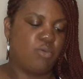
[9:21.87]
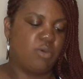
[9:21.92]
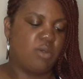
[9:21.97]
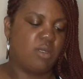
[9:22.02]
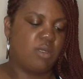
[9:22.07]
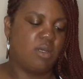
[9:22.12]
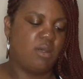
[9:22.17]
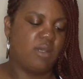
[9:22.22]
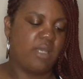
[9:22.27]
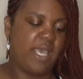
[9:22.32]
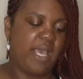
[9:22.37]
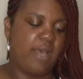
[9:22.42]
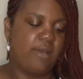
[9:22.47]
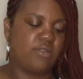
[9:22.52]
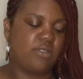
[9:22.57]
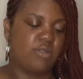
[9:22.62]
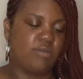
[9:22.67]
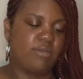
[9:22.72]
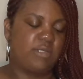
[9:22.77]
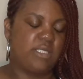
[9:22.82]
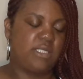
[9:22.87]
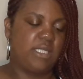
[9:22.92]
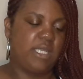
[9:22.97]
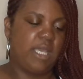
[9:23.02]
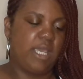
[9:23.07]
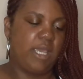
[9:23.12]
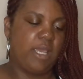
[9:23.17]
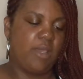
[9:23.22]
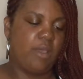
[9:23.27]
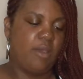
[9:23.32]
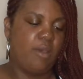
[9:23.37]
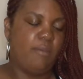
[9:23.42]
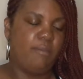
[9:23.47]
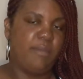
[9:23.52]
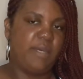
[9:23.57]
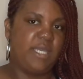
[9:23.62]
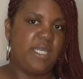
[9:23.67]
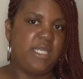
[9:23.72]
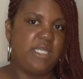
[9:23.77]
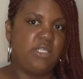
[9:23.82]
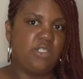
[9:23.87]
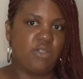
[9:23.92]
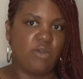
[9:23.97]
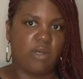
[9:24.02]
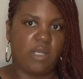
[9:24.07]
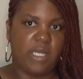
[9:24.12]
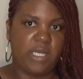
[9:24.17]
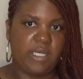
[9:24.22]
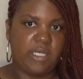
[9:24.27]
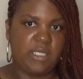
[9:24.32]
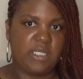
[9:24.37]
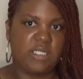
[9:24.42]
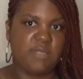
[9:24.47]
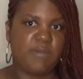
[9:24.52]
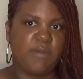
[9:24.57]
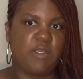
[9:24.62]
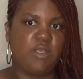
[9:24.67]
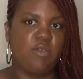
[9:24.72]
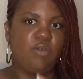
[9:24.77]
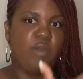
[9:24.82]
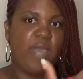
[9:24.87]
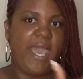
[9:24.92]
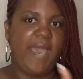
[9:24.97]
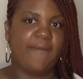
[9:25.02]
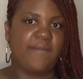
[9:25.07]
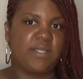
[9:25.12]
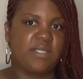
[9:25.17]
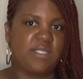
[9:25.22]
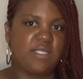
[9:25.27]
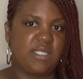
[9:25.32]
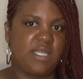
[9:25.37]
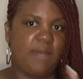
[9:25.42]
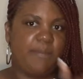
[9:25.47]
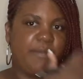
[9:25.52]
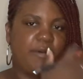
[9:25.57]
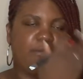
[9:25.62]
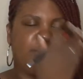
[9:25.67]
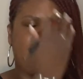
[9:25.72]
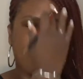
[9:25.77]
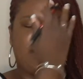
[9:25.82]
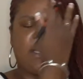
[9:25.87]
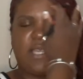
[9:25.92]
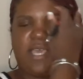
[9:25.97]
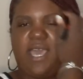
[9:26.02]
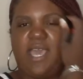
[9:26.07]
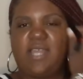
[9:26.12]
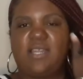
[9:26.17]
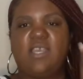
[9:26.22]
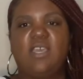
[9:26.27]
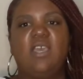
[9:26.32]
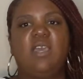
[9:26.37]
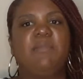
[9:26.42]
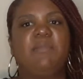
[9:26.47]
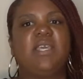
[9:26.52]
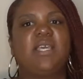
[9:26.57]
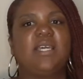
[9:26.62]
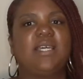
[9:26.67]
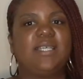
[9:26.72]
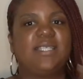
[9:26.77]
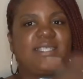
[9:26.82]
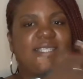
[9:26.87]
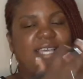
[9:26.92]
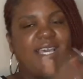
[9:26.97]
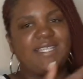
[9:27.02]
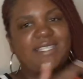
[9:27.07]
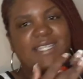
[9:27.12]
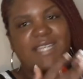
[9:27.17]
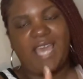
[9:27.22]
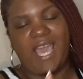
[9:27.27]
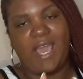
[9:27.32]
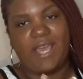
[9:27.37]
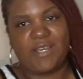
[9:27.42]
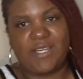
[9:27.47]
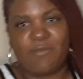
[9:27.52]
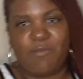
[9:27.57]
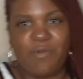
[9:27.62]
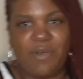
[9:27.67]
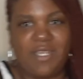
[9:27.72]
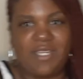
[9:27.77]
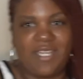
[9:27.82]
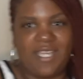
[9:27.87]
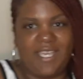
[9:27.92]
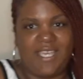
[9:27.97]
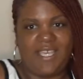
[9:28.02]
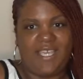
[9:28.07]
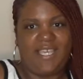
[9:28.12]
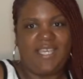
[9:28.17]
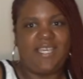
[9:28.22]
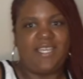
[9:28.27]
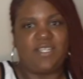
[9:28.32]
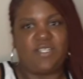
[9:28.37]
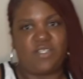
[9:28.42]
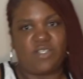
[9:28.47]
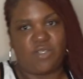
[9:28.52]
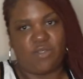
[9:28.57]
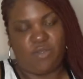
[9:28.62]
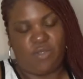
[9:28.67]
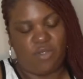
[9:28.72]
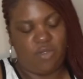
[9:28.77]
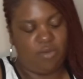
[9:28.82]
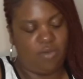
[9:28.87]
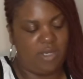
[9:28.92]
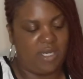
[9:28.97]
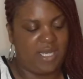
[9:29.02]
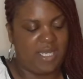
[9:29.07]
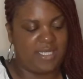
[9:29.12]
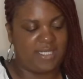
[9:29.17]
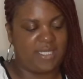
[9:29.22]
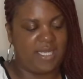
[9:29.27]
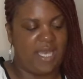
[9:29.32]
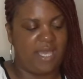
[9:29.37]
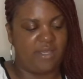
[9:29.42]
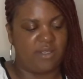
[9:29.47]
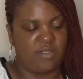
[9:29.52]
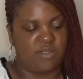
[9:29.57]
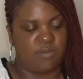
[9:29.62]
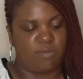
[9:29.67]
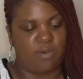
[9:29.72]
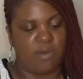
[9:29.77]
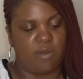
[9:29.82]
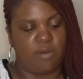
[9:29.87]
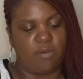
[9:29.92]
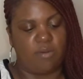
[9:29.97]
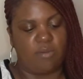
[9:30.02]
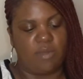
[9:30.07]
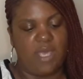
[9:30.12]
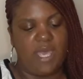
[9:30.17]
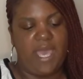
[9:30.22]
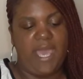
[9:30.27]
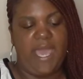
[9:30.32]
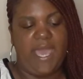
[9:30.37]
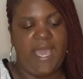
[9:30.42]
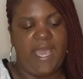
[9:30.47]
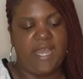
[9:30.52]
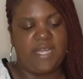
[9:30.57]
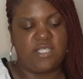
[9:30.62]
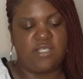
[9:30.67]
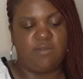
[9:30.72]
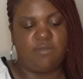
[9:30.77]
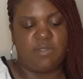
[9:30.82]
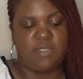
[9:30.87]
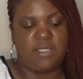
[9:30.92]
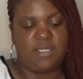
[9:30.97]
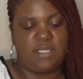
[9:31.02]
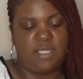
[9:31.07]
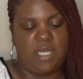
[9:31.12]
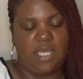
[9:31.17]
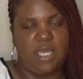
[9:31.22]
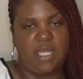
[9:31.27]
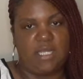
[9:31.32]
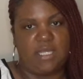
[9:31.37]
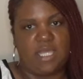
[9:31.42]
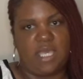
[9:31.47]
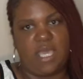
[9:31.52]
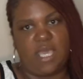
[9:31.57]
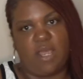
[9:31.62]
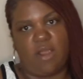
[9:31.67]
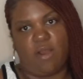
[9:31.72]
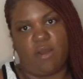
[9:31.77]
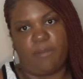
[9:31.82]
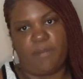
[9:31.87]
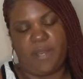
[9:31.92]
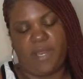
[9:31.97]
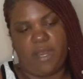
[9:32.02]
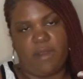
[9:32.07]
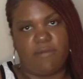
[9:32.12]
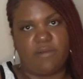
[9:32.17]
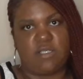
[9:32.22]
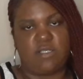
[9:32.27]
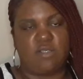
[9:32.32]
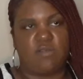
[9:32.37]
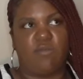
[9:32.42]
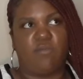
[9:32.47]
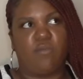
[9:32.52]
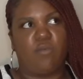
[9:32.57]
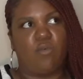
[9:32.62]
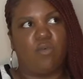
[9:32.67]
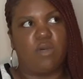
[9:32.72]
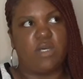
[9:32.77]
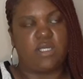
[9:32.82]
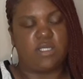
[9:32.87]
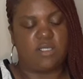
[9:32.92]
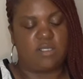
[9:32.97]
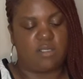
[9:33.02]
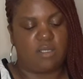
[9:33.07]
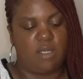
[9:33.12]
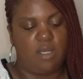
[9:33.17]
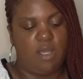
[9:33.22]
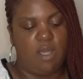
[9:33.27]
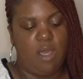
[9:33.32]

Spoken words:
the counselor was saying, but he's your husband. You have to separate that because that's not what he is to you, and that's not his role. Ashley was saying that her parents divorced